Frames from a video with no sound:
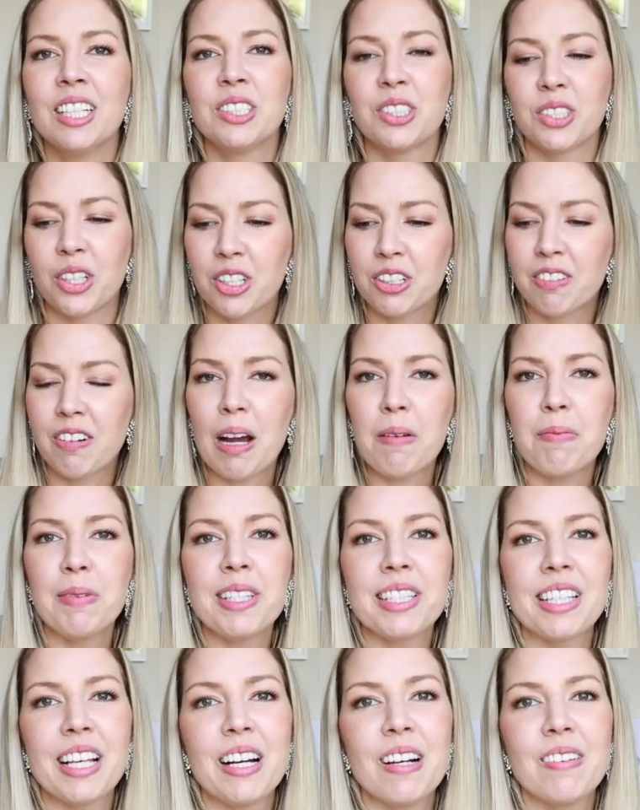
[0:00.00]
So grab
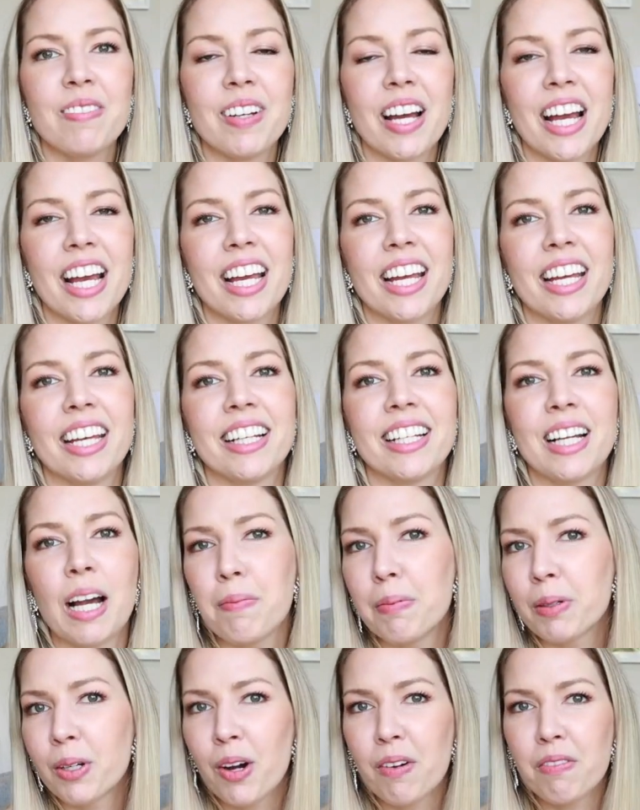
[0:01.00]
yourself a
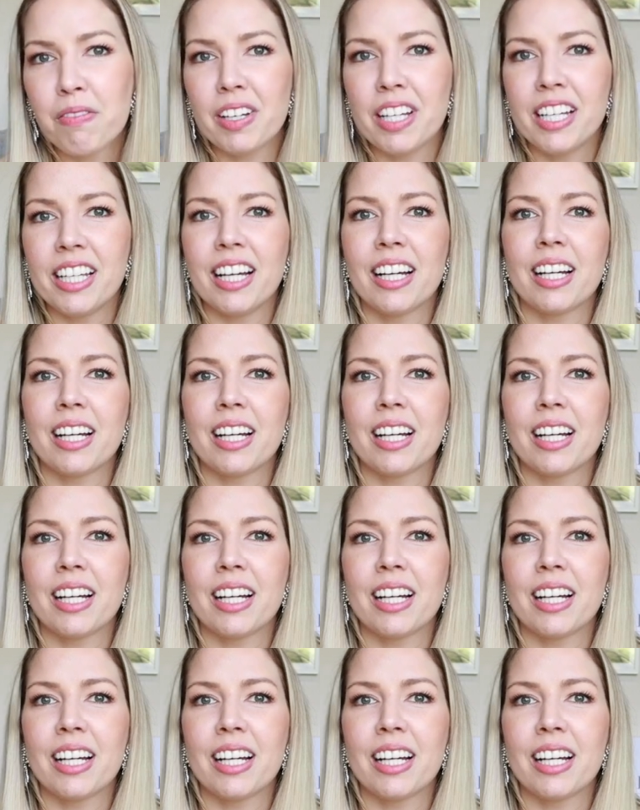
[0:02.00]
cup of coffee,